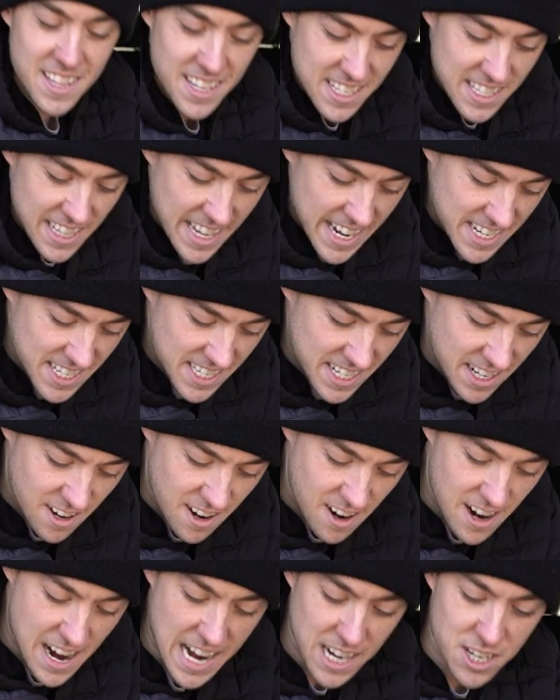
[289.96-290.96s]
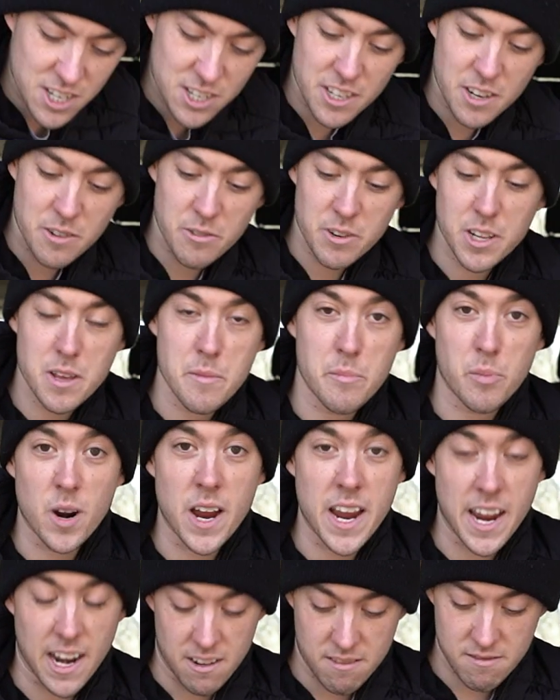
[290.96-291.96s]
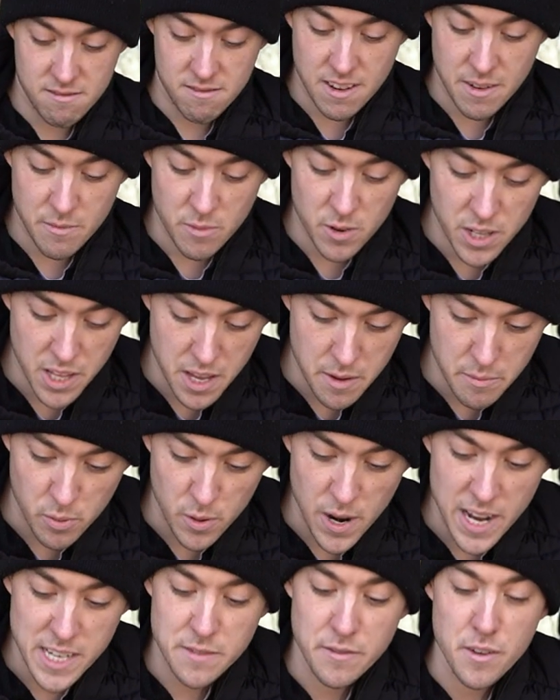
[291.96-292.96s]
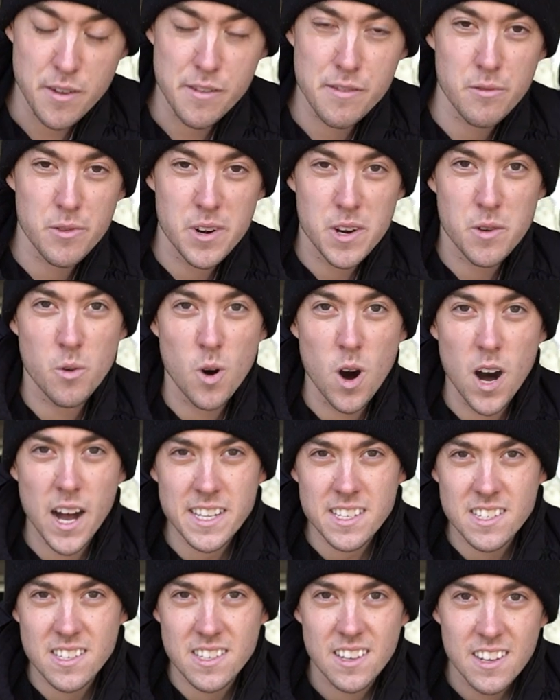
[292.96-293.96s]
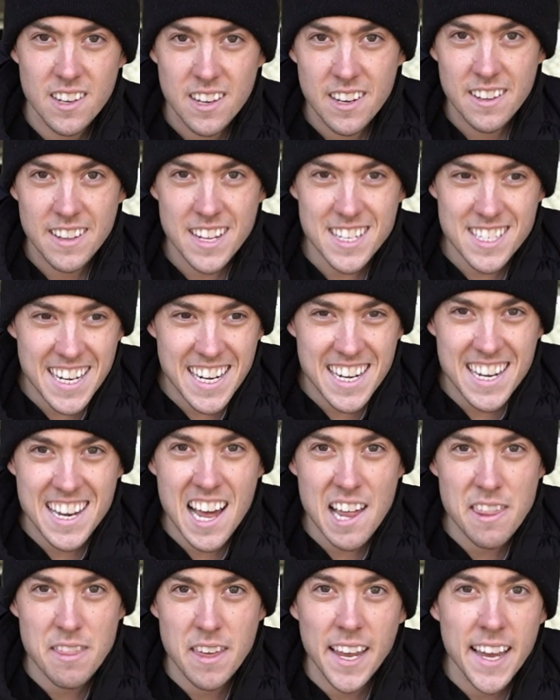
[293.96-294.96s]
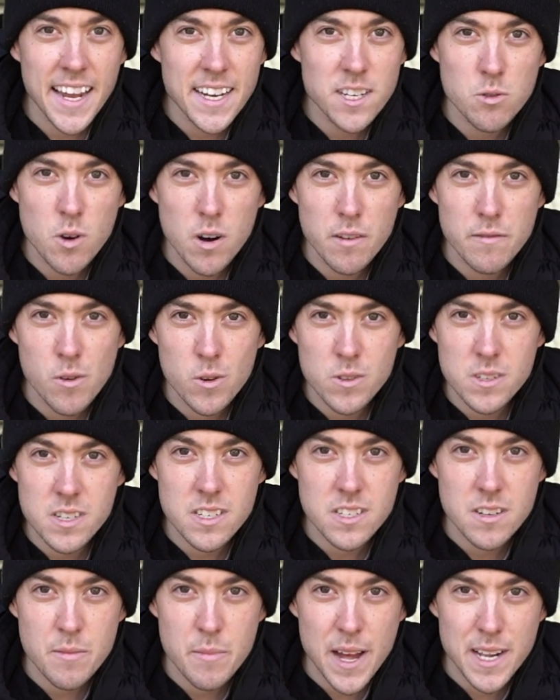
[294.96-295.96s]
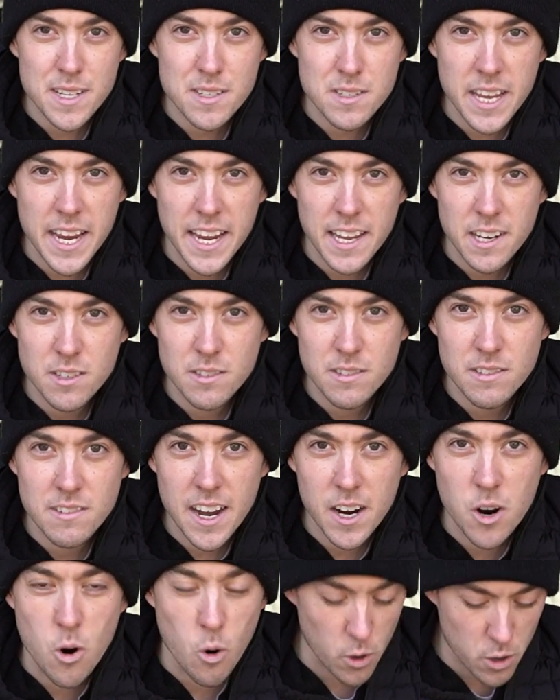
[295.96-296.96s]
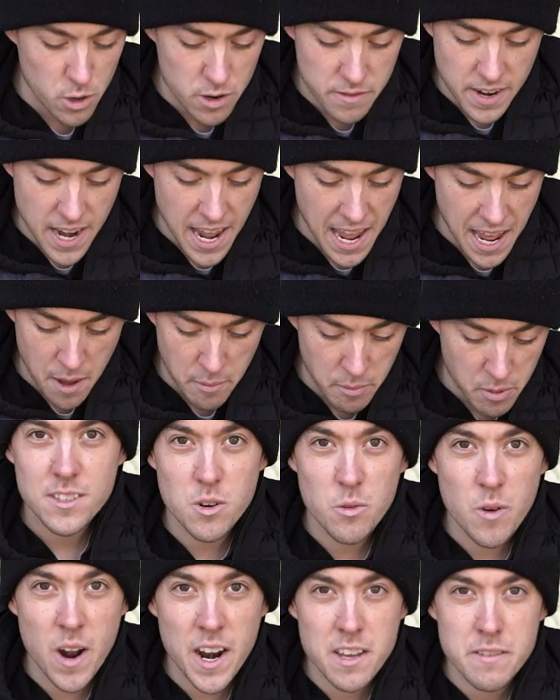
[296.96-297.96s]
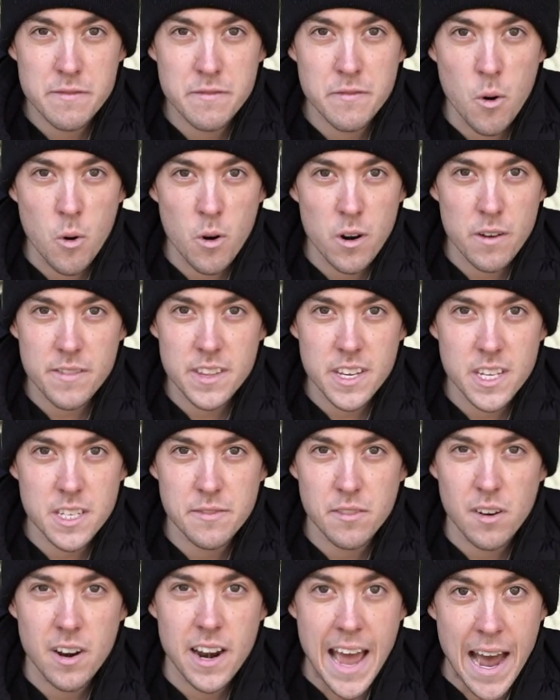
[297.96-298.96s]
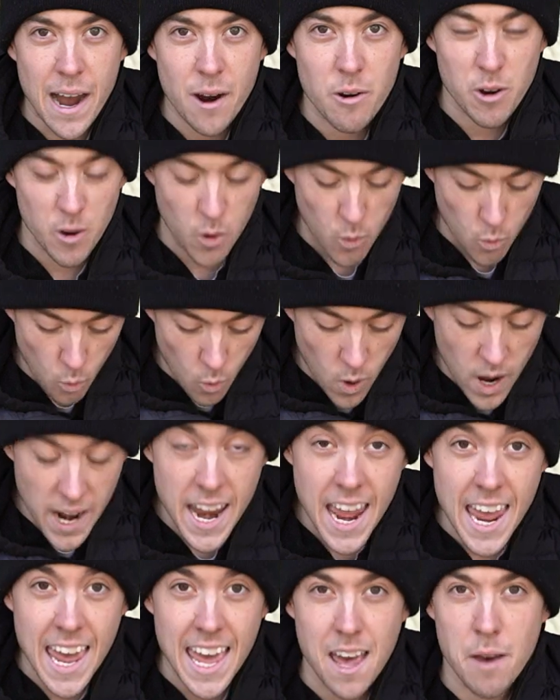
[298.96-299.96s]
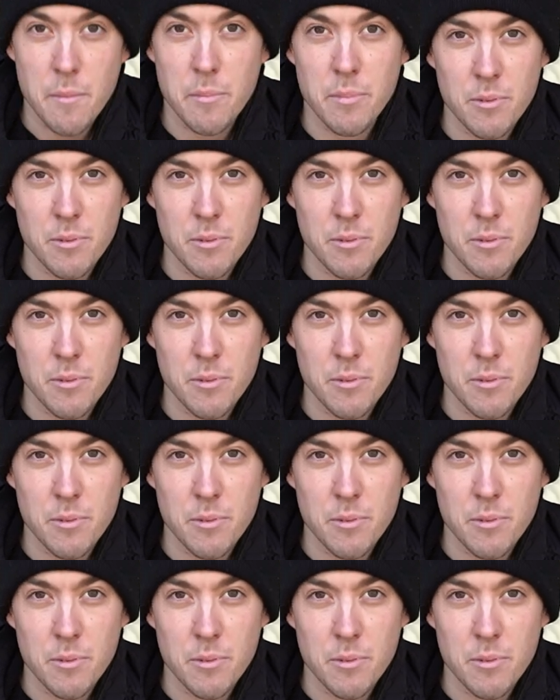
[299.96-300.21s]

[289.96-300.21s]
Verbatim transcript: These lights here are actually really bright. I'm really impressed for three watts. It's like nothing. A 12 volt system, that's like a quarter of an amp. So running four of these for an hour, one amp.